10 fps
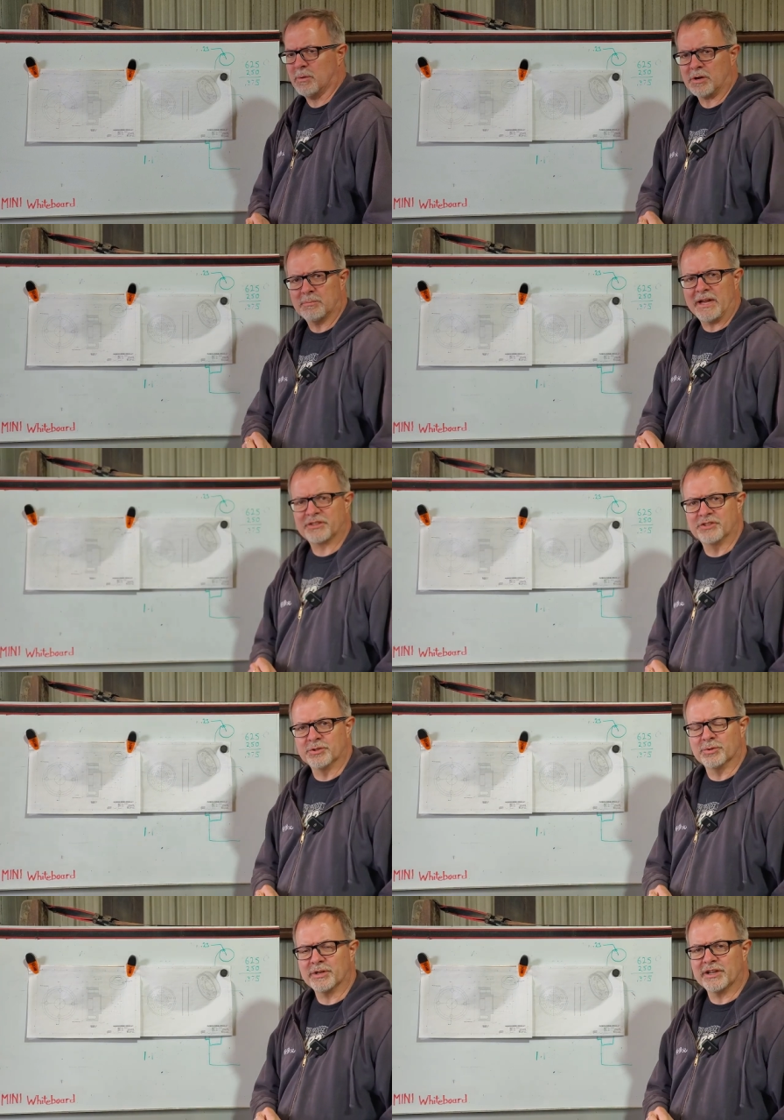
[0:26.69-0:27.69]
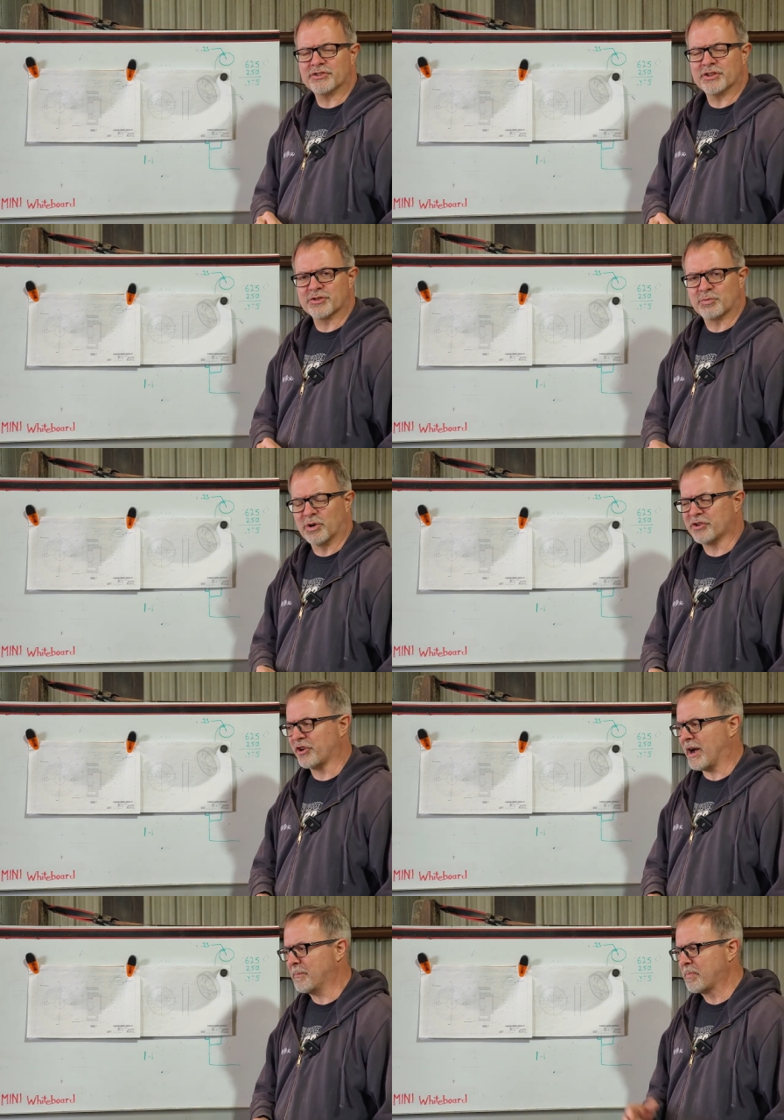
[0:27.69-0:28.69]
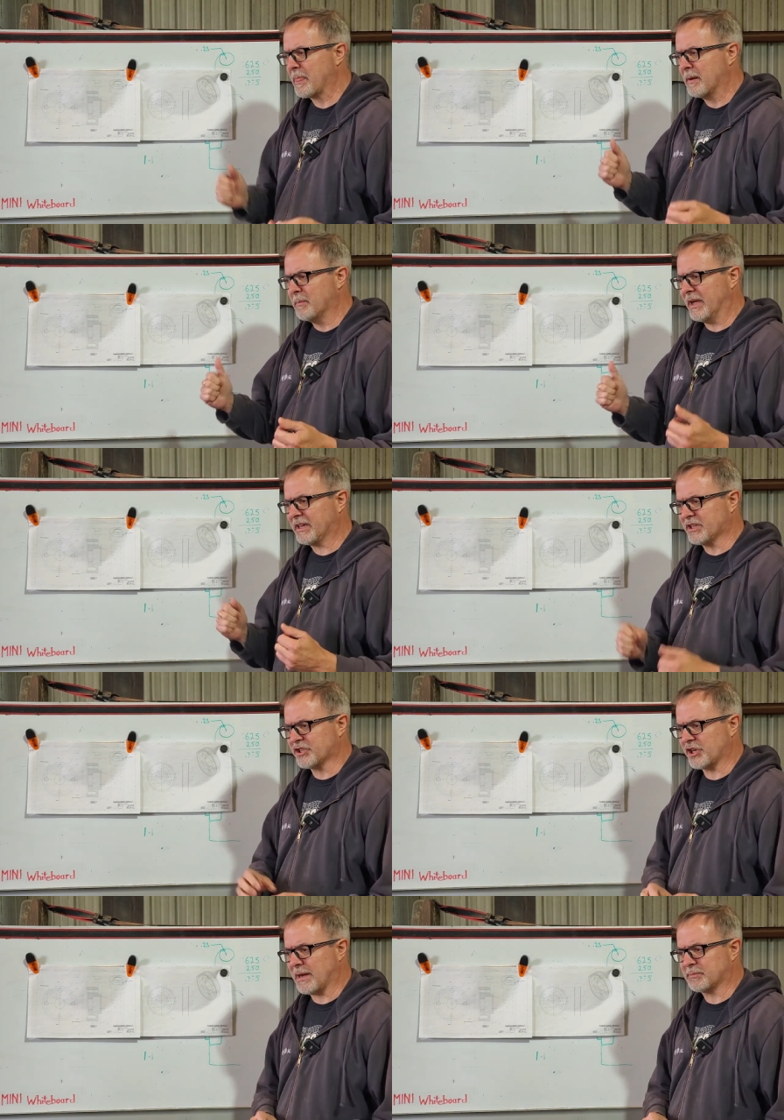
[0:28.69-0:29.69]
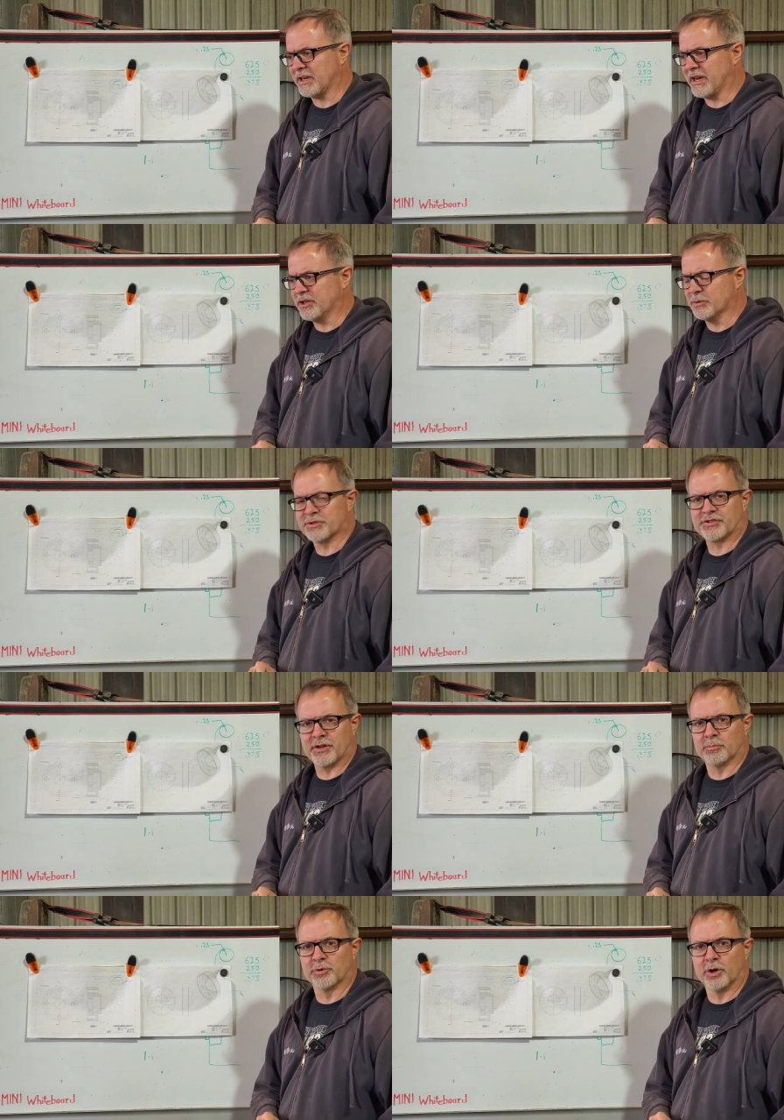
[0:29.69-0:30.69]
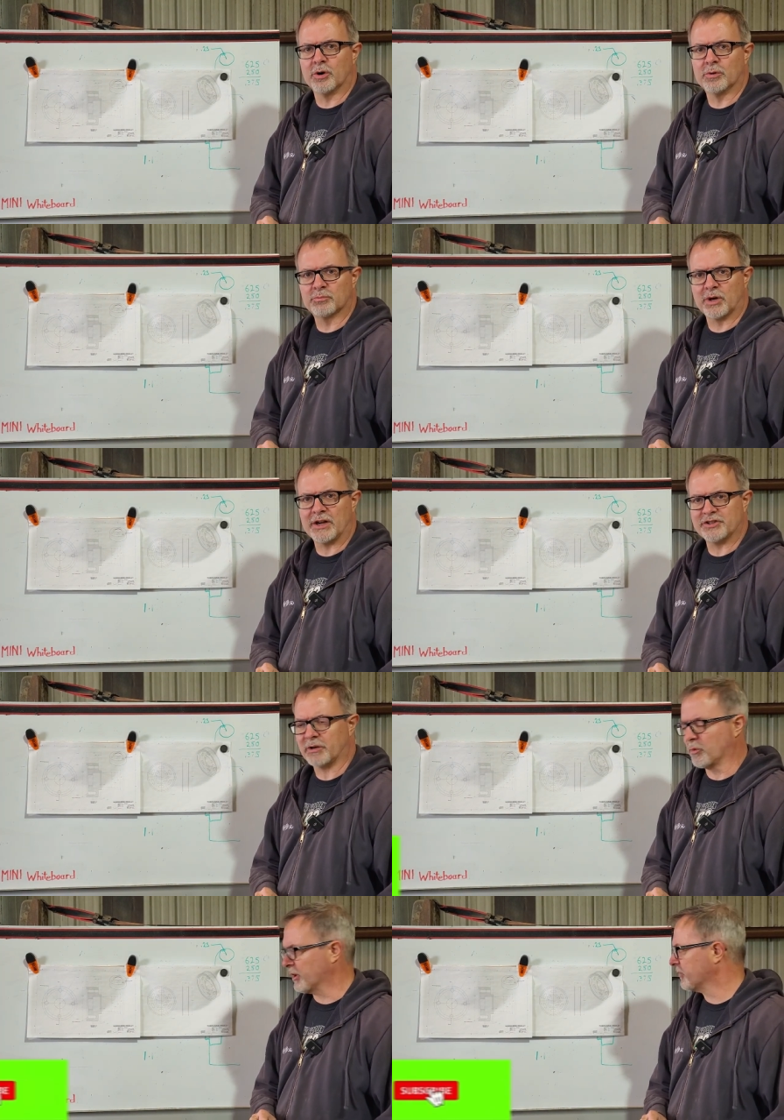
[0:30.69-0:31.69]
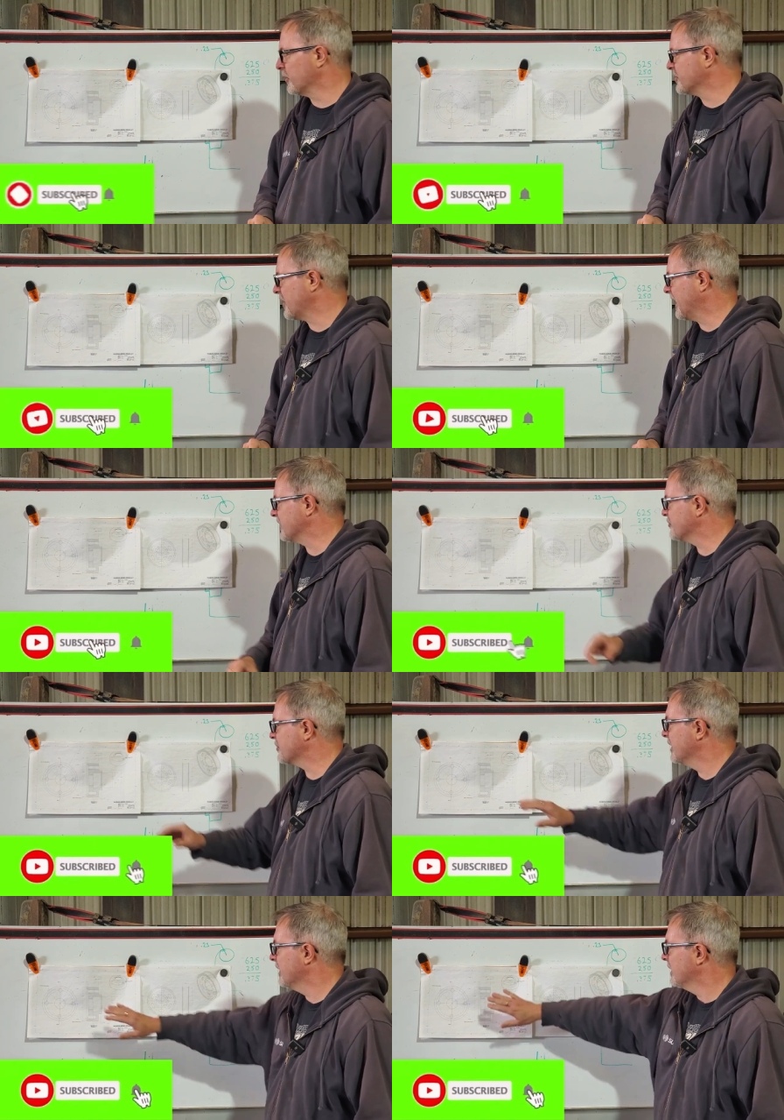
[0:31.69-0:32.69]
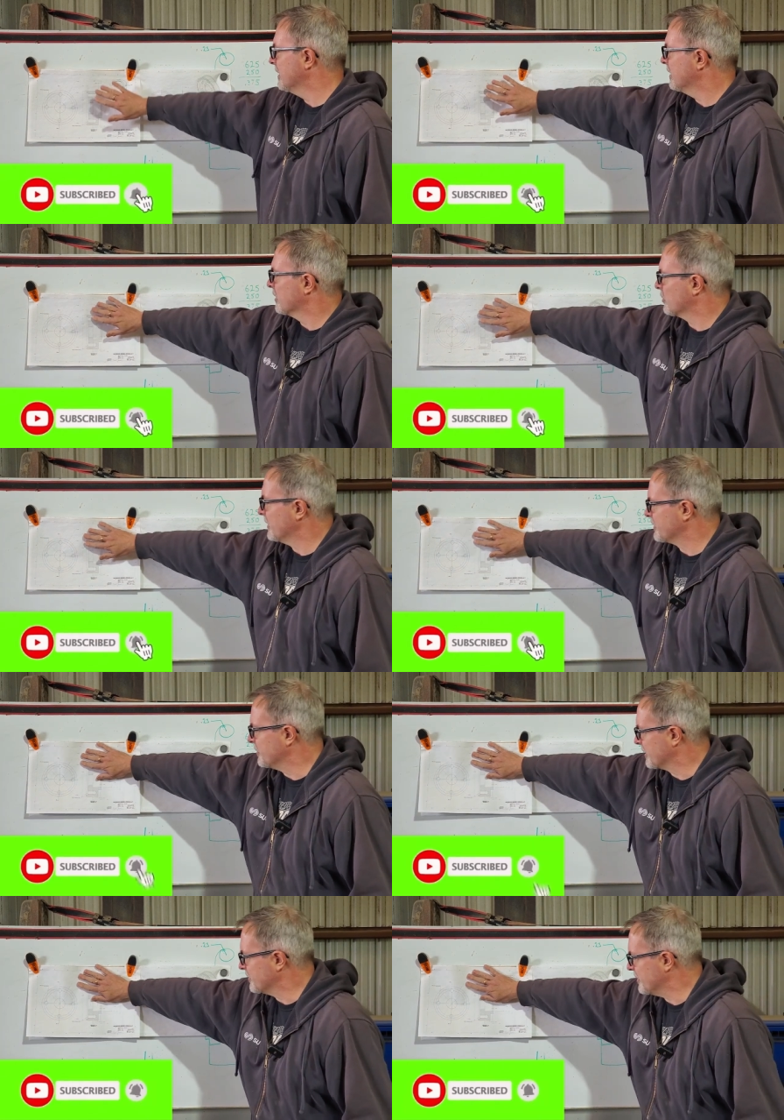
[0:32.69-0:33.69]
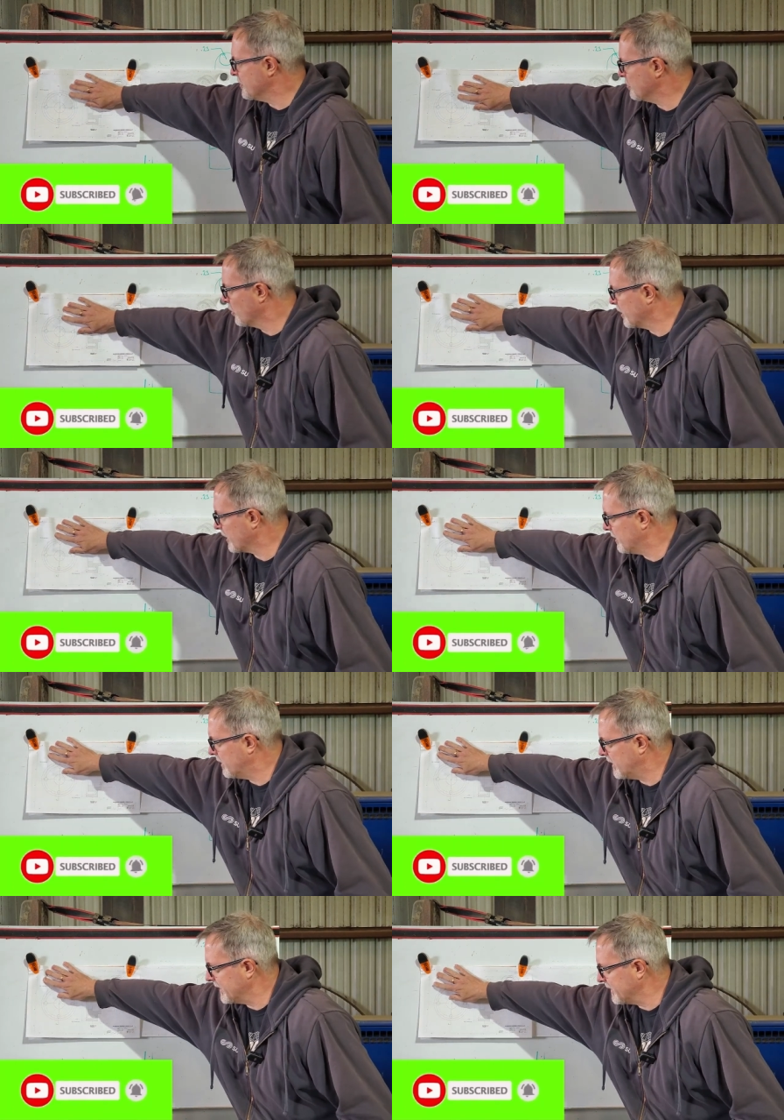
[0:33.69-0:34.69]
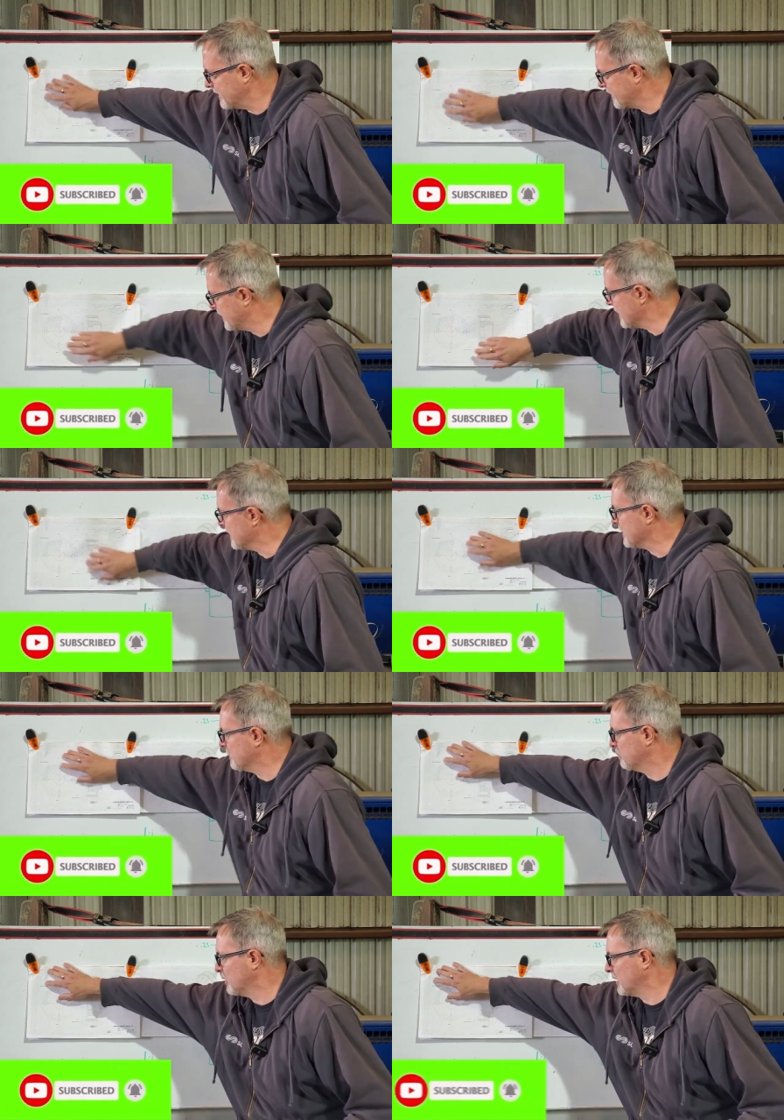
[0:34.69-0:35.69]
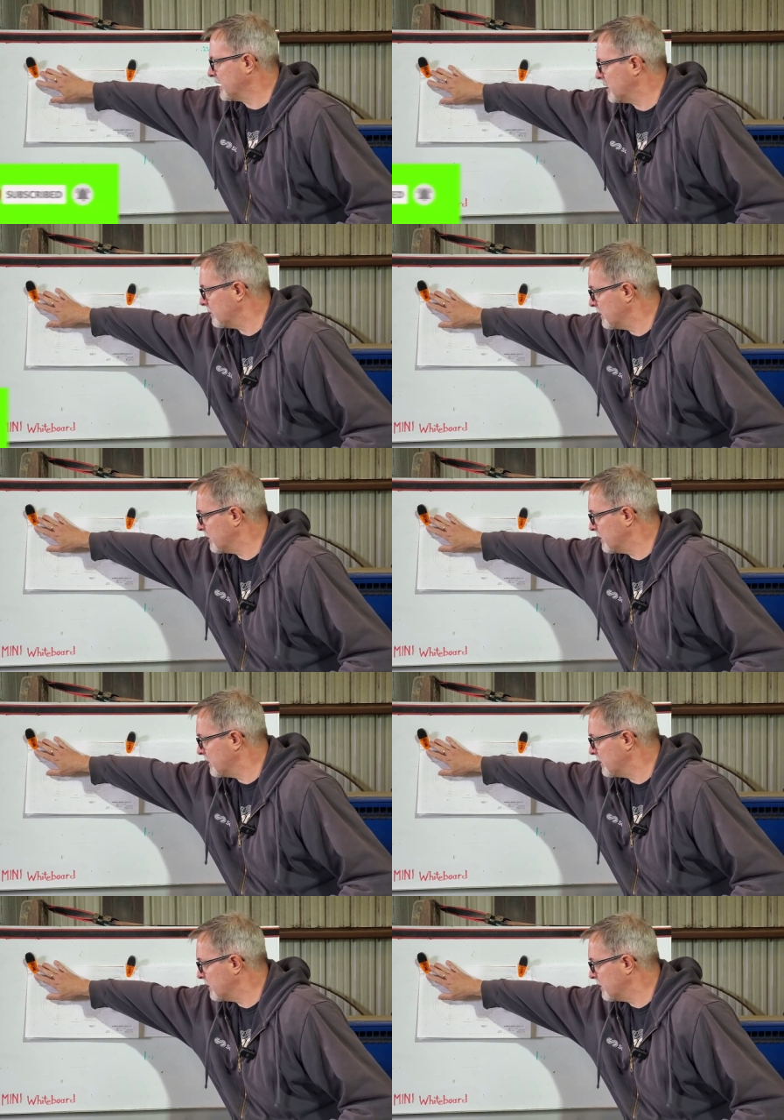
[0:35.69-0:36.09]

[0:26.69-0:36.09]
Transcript: Welcome back to Engineers Workshop. Back in the shop today doing some real project work for a change. Going to continue work on the pulley hub